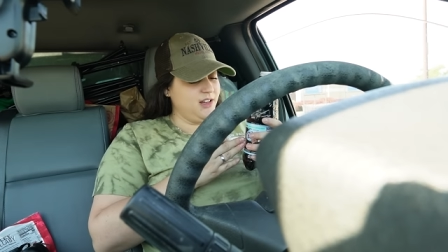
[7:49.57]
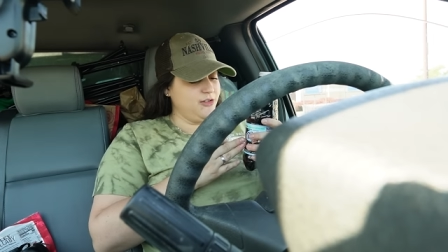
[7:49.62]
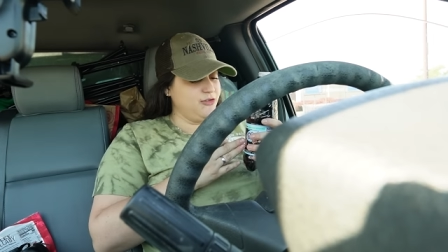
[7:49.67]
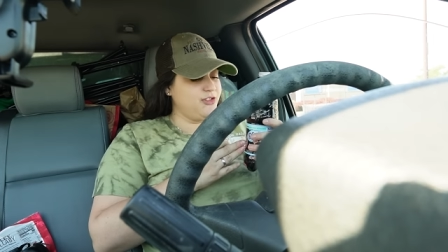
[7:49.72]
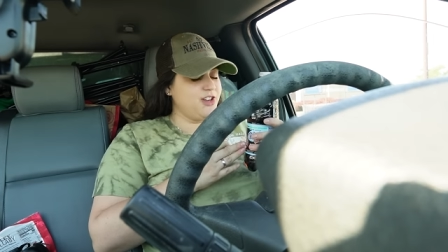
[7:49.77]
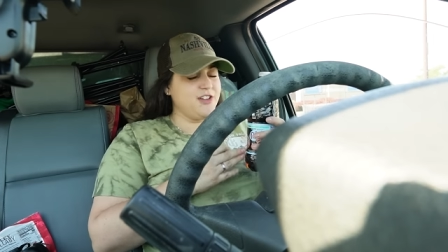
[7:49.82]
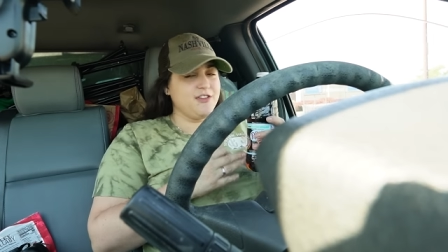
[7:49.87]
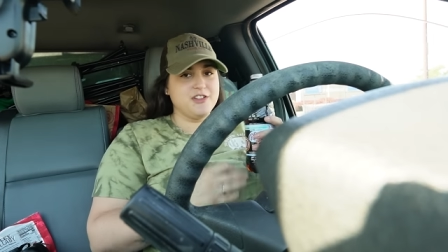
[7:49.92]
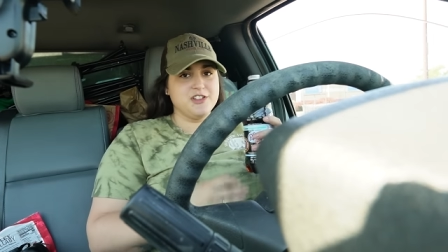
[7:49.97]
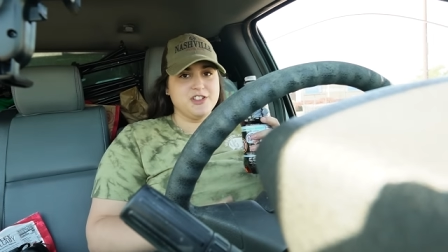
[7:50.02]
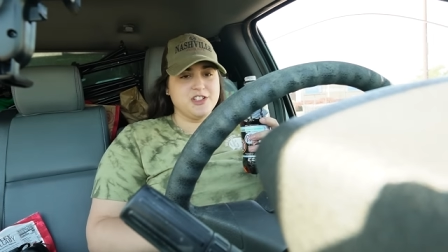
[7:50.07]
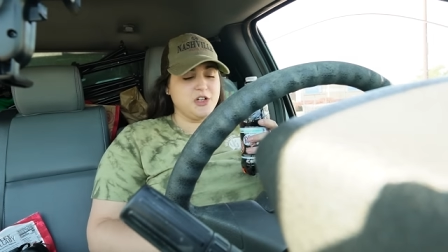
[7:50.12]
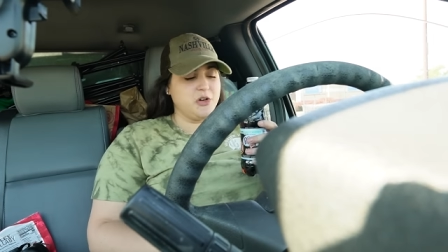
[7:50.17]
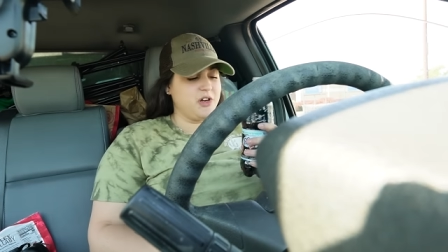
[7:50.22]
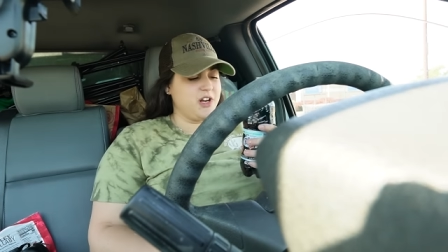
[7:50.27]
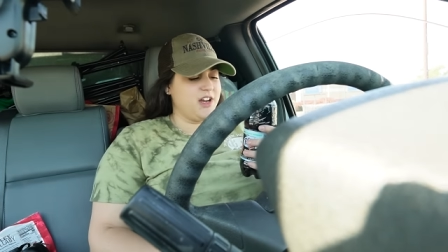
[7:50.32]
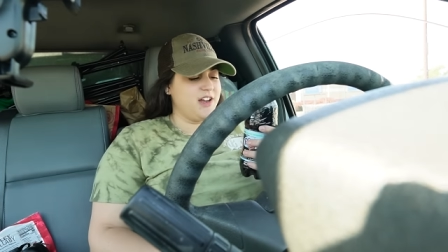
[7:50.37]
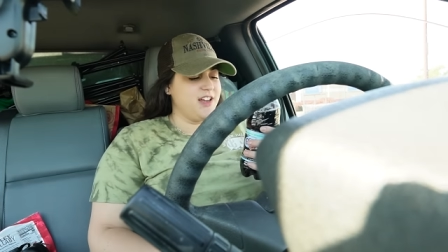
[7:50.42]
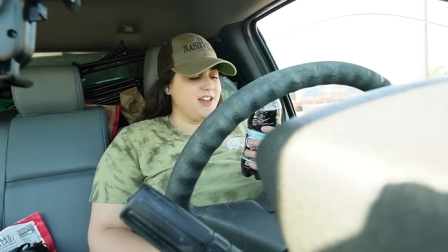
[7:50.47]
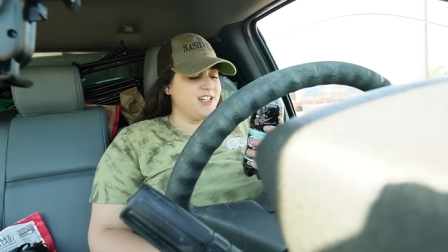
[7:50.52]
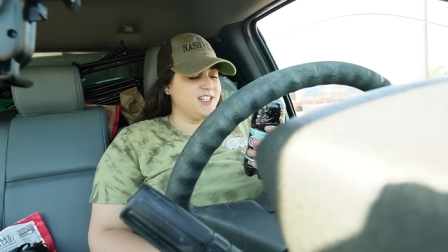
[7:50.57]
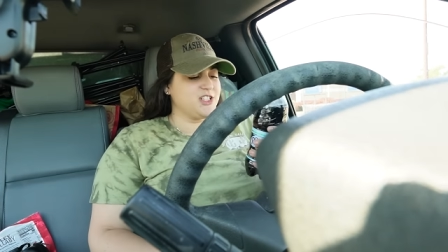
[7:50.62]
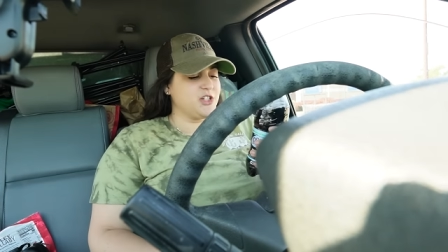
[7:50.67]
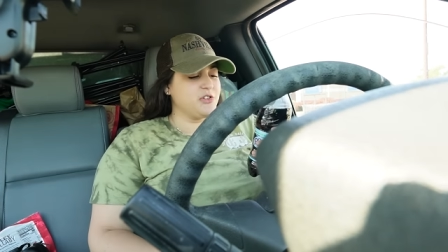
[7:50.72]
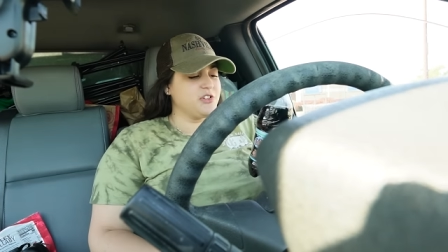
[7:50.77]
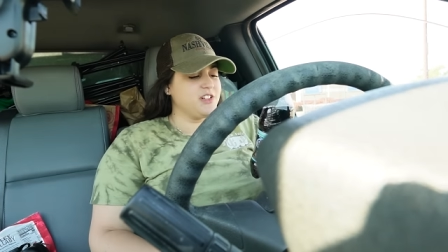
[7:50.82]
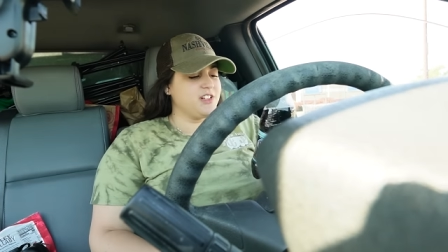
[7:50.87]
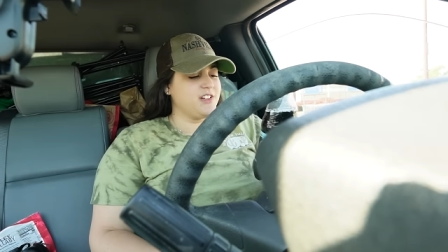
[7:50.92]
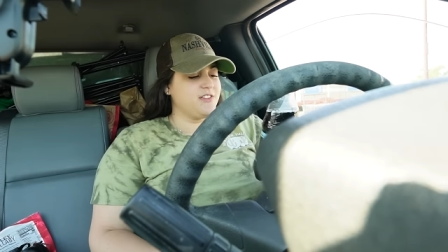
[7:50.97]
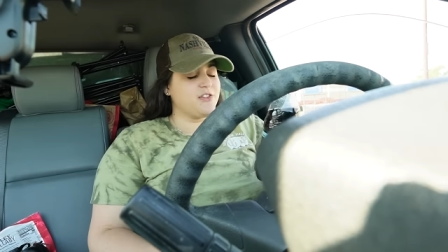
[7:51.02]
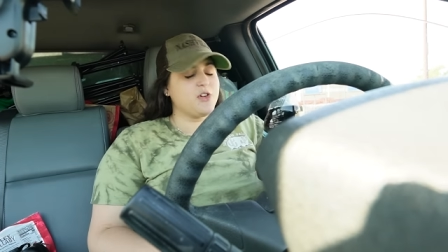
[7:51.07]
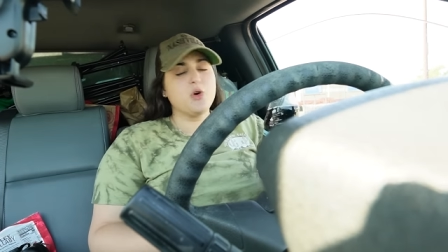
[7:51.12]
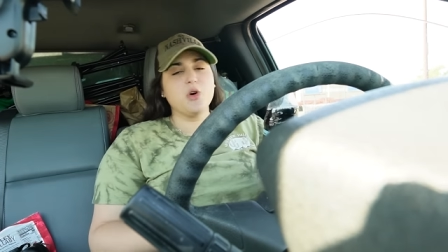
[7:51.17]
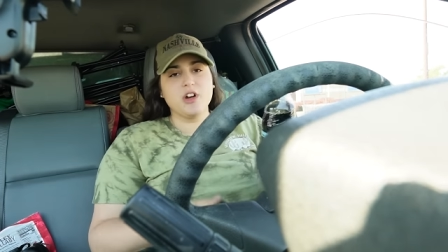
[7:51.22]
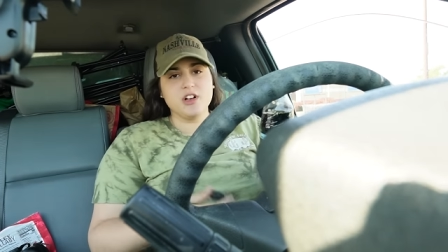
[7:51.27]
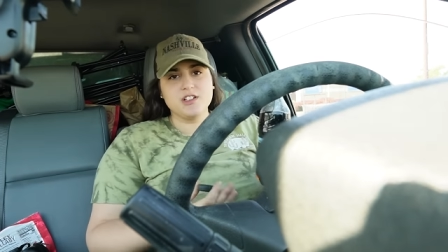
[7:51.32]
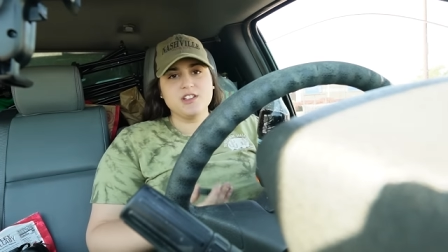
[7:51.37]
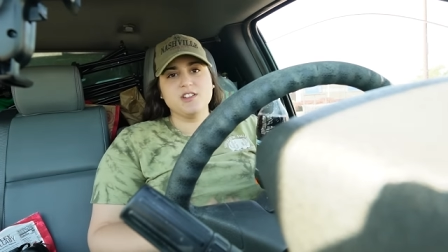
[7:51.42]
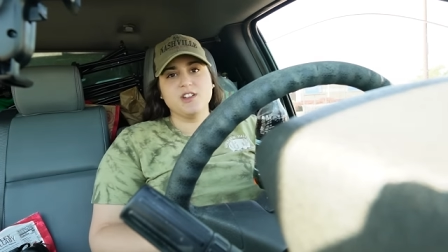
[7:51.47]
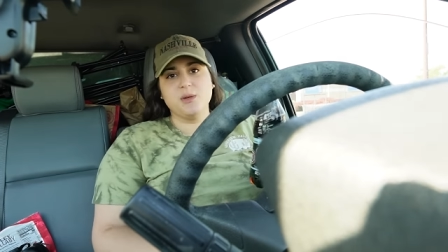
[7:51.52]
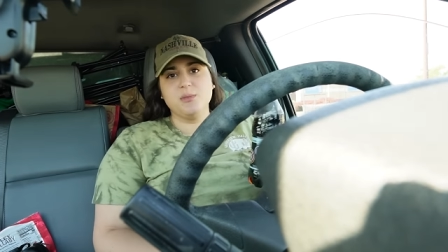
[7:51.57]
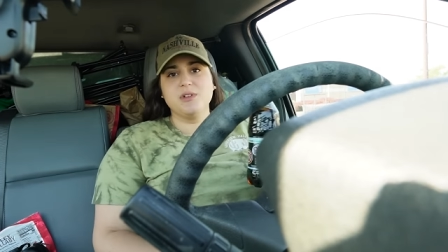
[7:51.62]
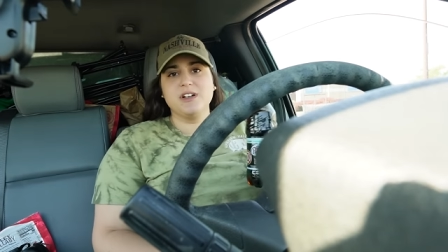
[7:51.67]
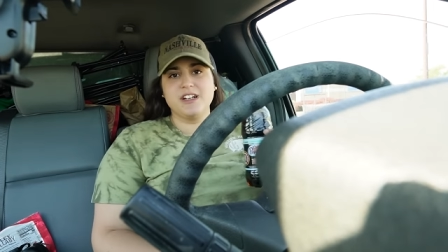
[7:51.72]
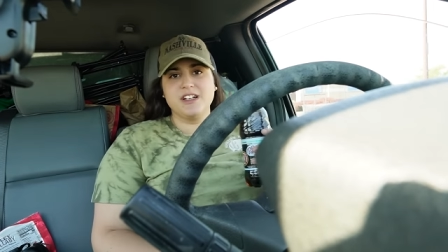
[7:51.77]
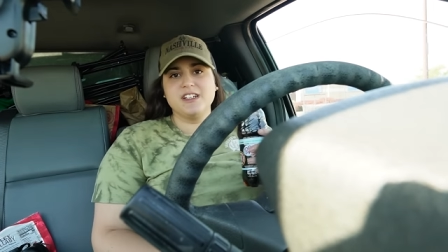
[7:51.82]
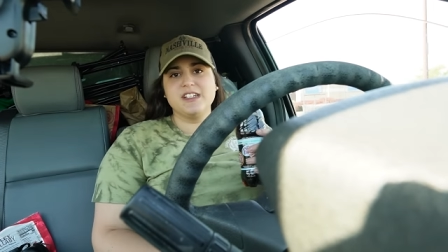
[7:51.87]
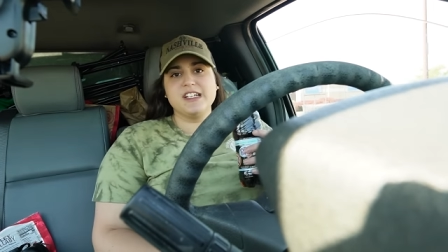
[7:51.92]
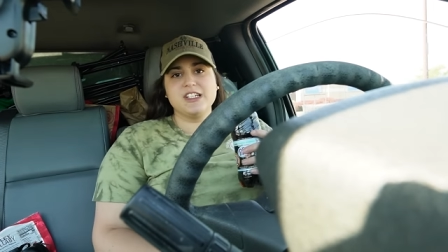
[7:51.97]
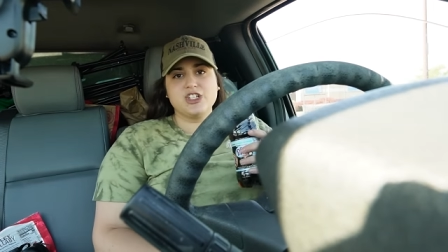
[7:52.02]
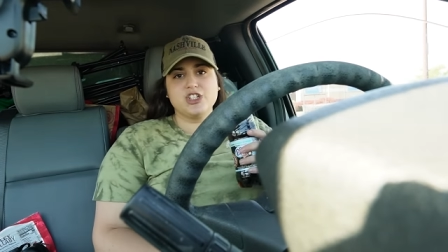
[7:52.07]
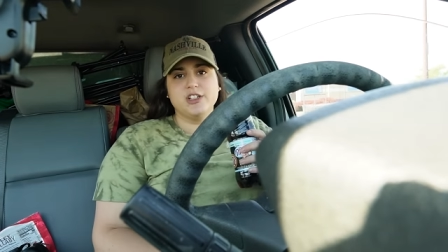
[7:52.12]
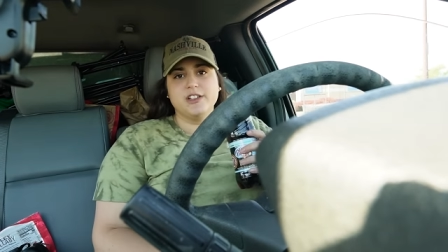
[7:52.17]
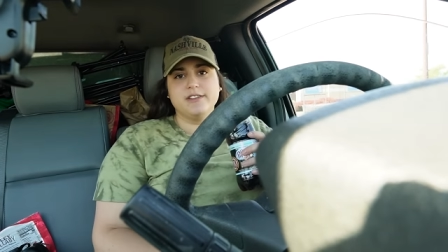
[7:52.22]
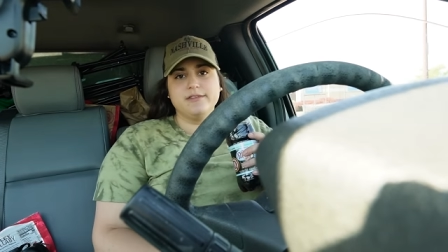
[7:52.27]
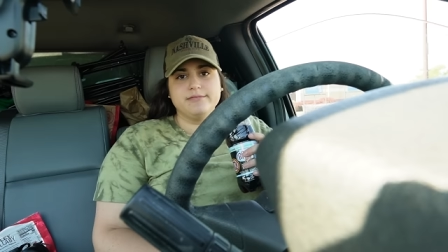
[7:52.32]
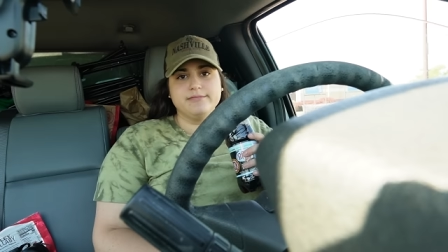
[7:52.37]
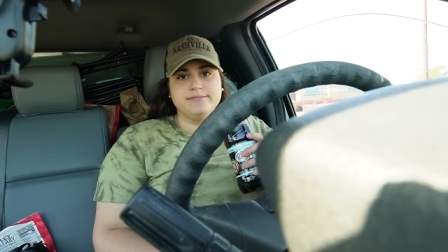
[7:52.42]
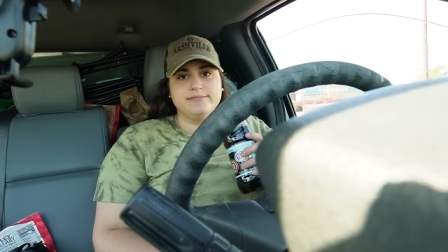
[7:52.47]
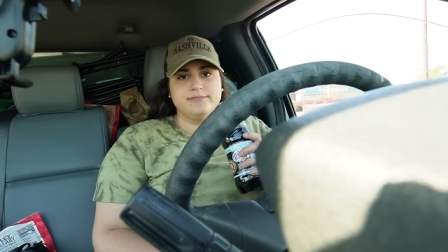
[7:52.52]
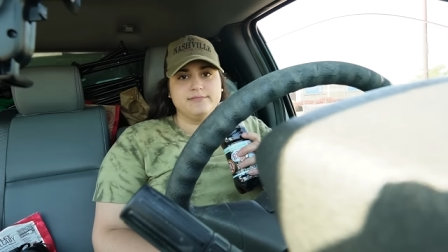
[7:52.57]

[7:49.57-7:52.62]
favorite soda, and it's only, of course, limited edition,